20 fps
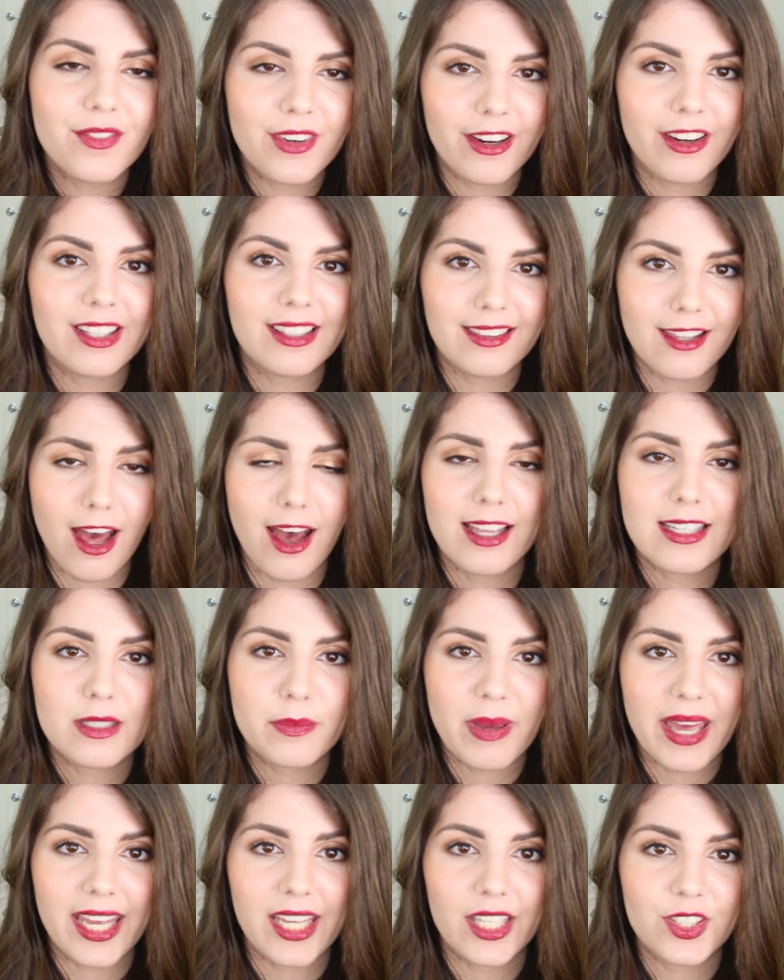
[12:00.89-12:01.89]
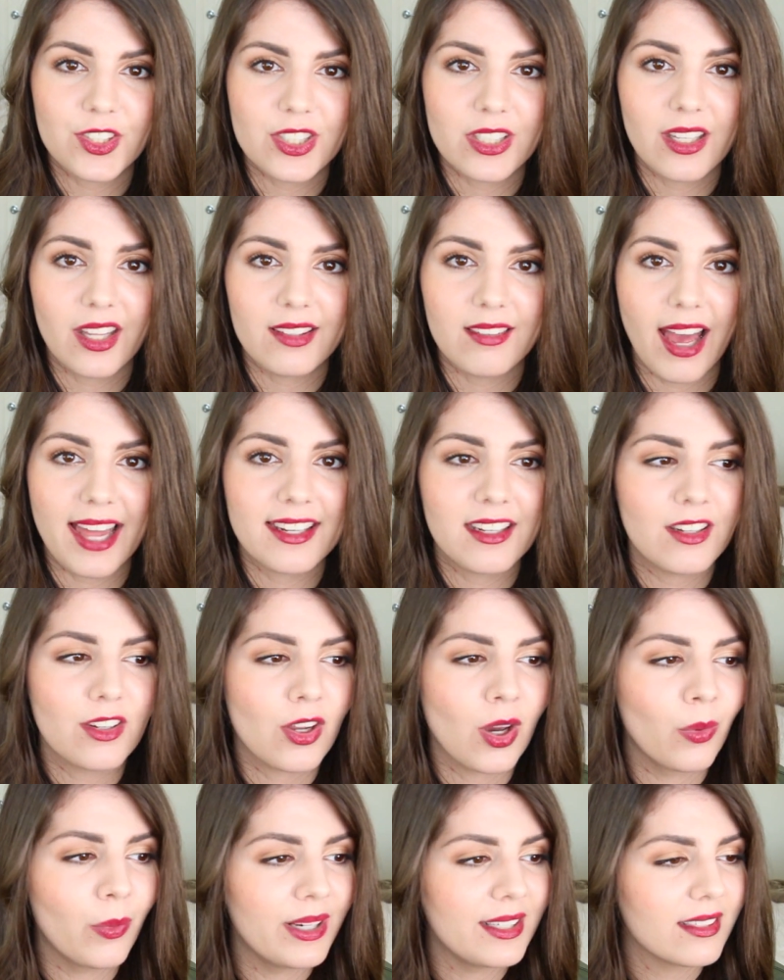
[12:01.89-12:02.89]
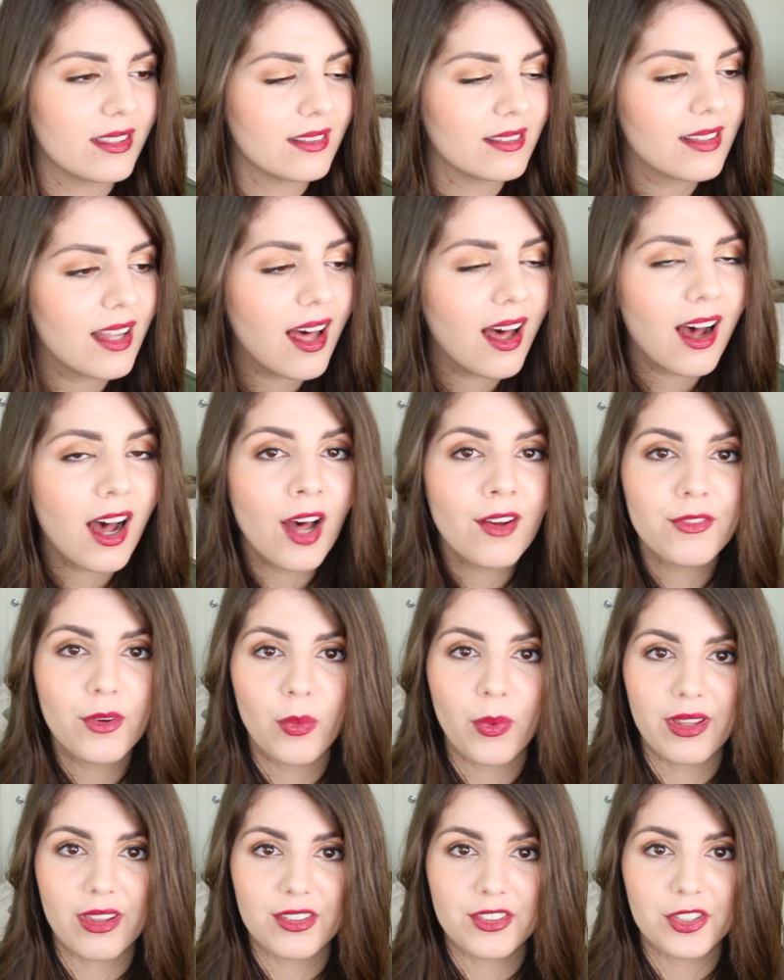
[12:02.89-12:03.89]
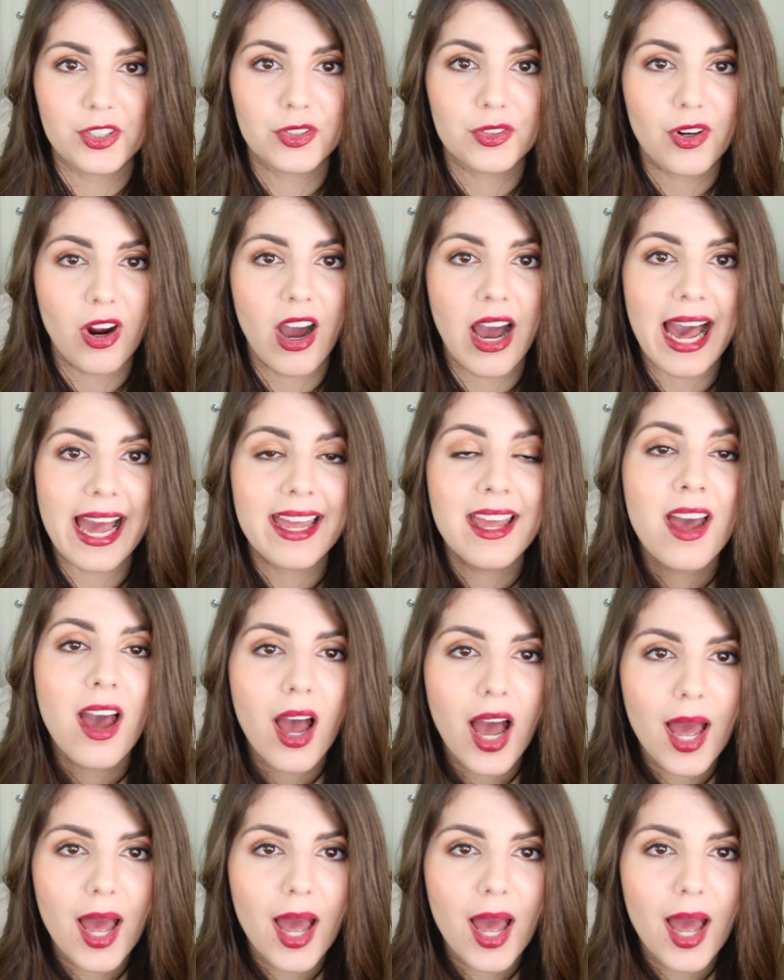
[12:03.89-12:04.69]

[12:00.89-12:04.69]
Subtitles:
very last pages. I didn't know where to laugh or whether to cry.